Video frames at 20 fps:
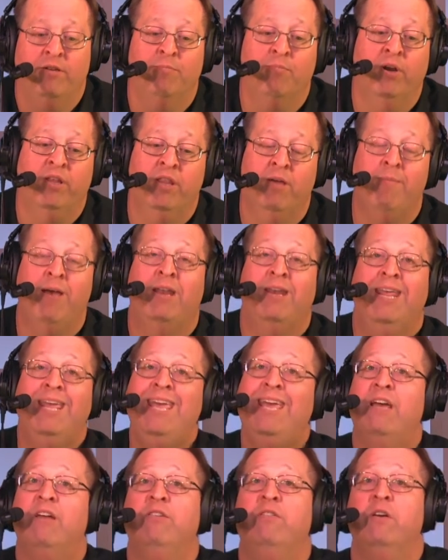To bring them in.
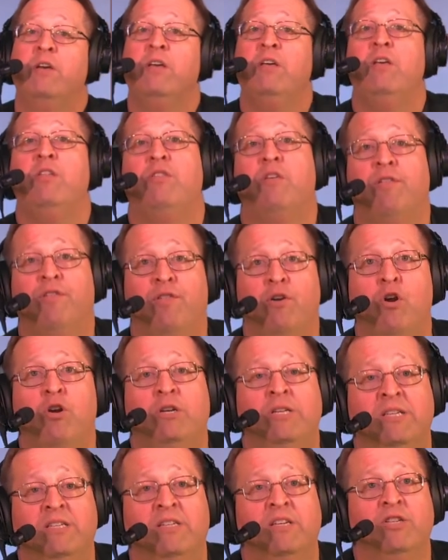And the
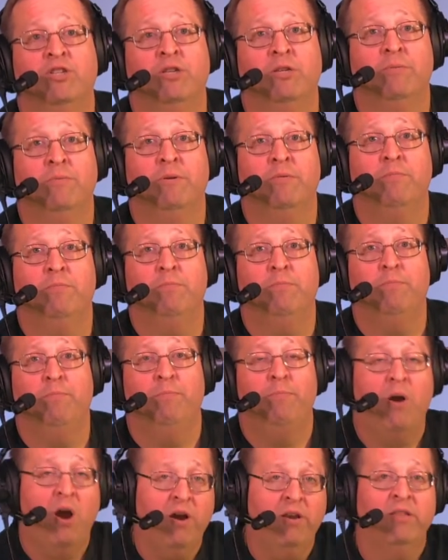third
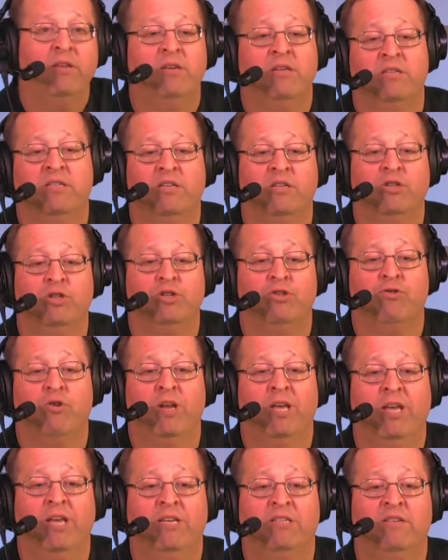part of the decision
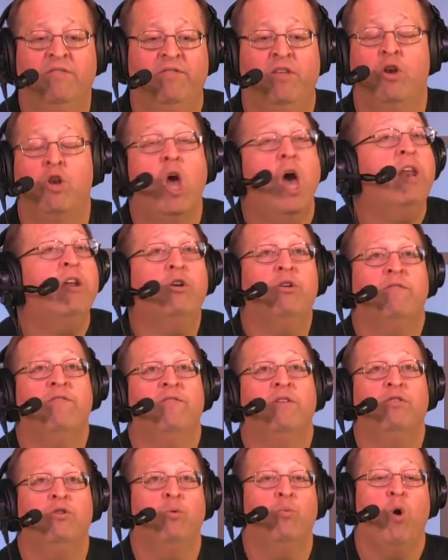tree is if they're not a good
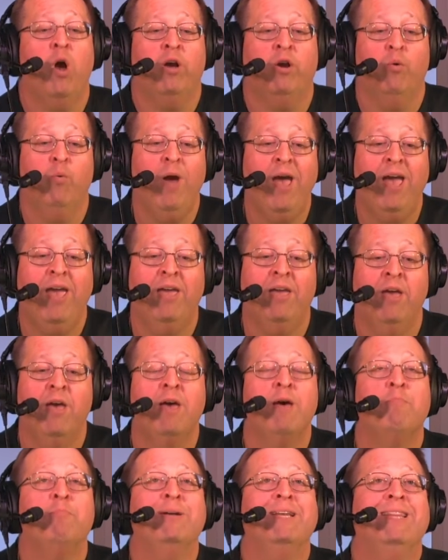fit, to walk away,
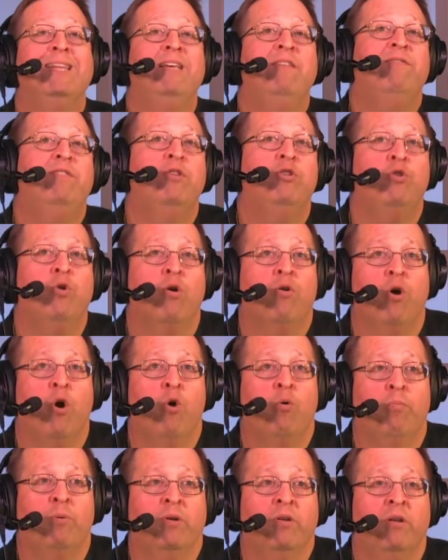but leave the door
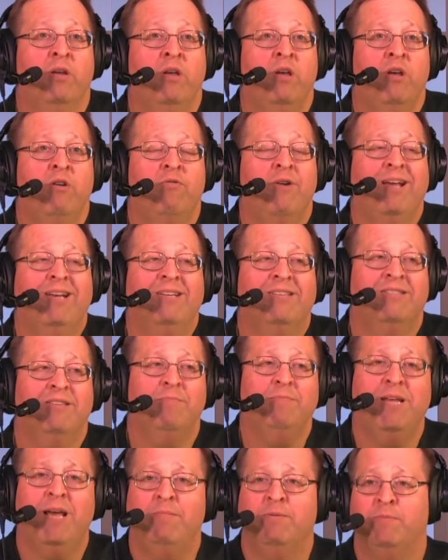open, right? Because
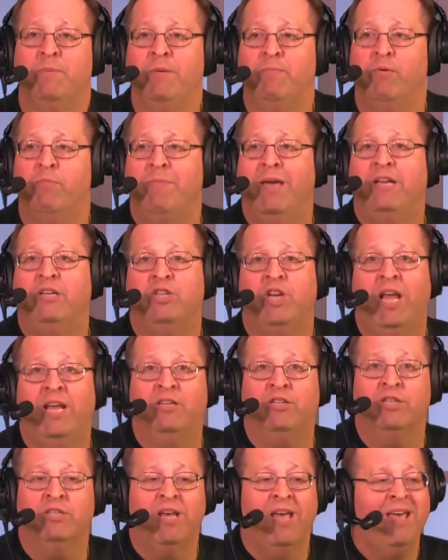sometimes people make
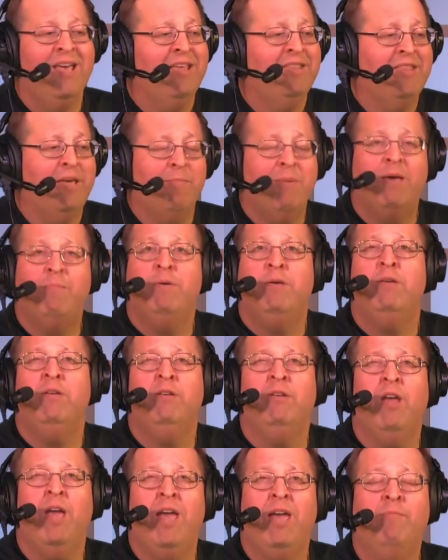changes. They may
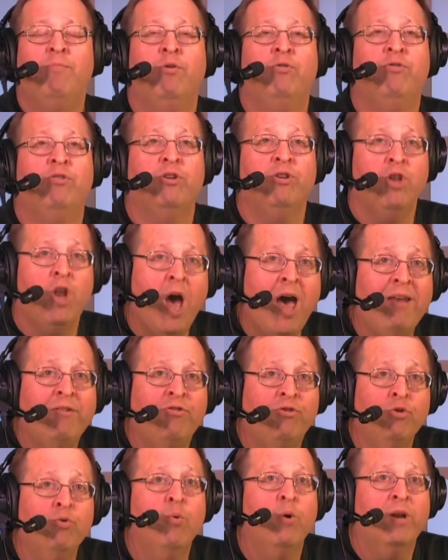be able to
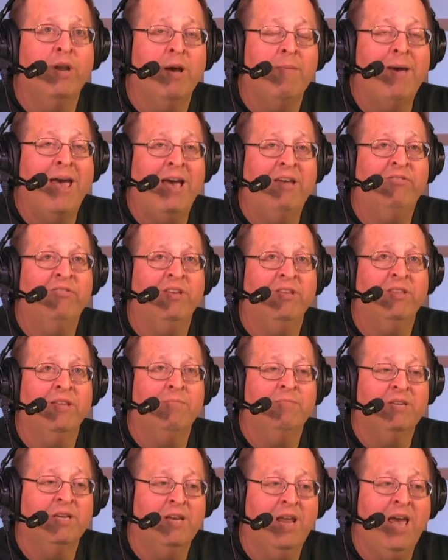not do what I'm asking
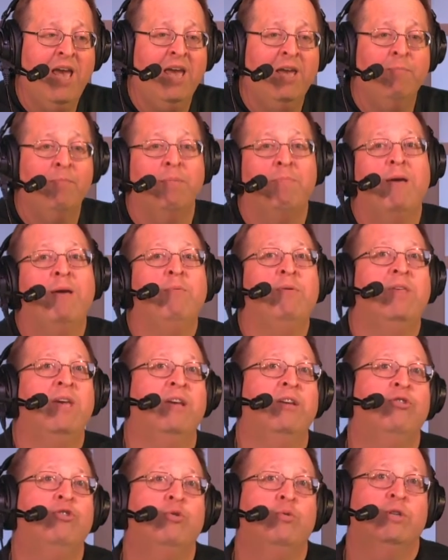them today, but maybe they
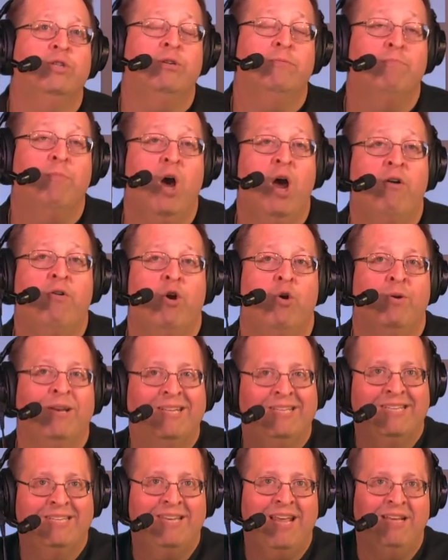can do it tomorrow
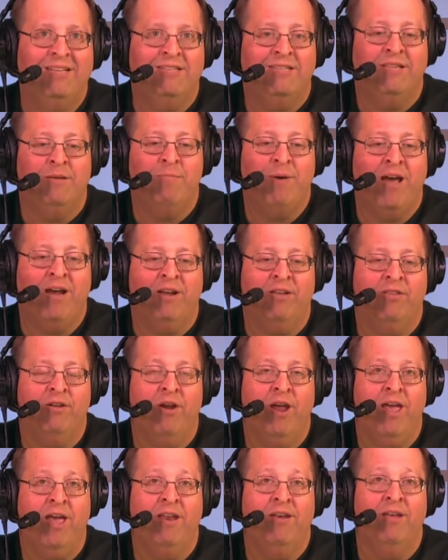and it stays in the back of
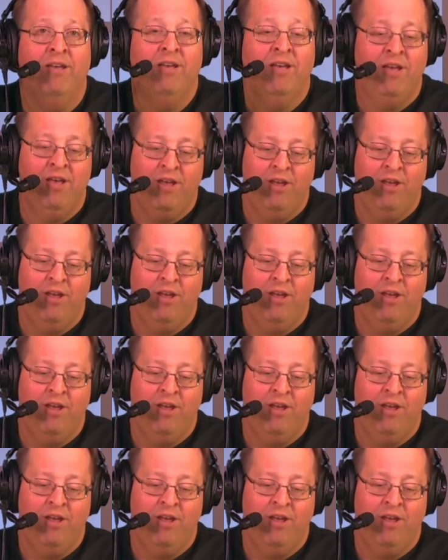their head.